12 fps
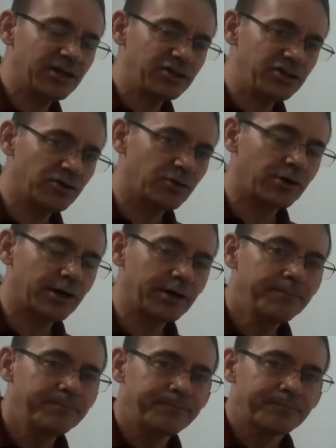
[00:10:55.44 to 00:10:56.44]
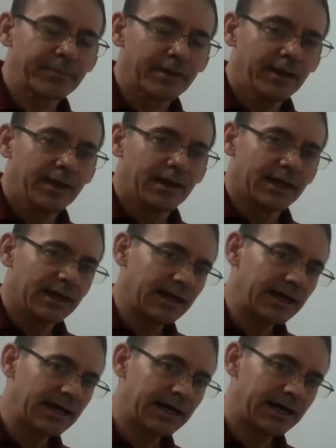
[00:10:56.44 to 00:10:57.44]
your
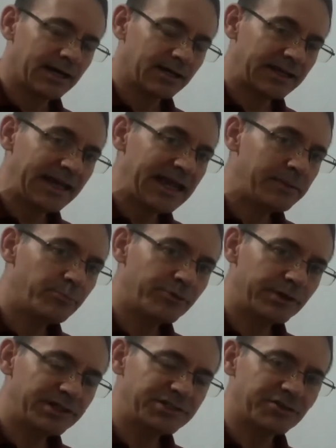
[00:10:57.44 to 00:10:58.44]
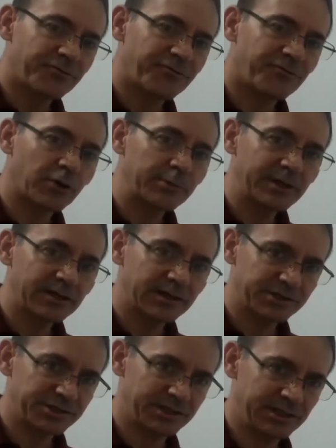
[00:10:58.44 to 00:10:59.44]
Cambridge formula
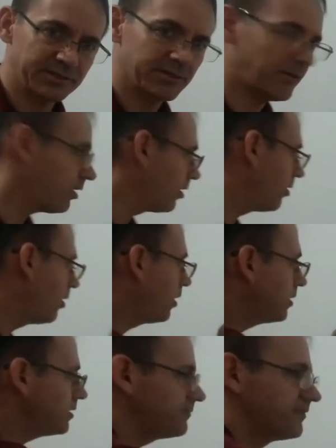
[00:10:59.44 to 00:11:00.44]
sheet. All of